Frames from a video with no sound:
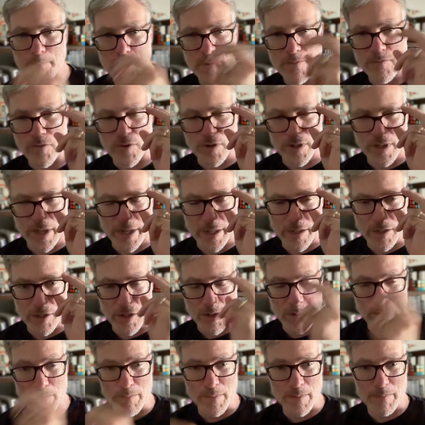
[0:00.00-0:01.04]
for like
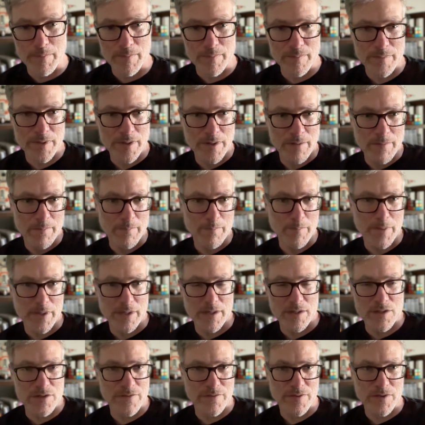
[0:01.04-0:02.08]

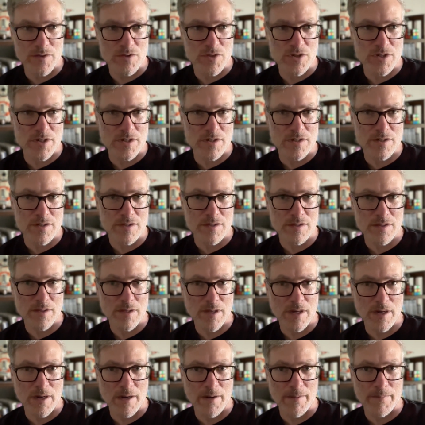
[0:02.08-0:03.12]
millions of users,
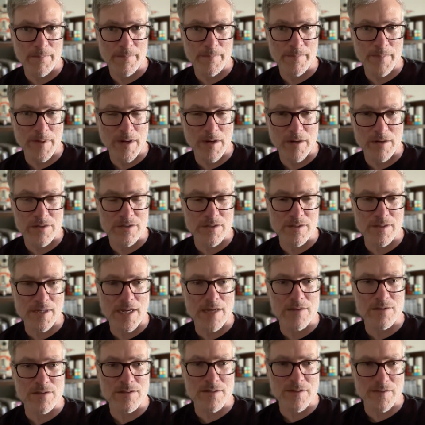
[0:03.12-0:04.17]
hundreds of
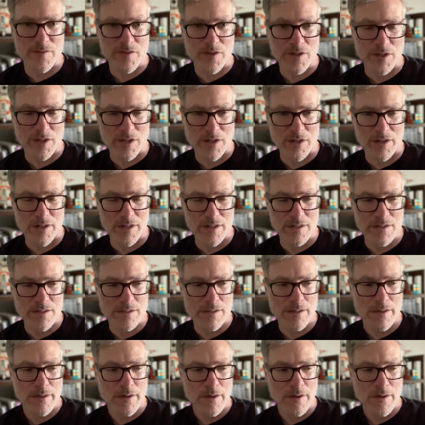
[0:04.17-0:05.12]
thousands of concurrents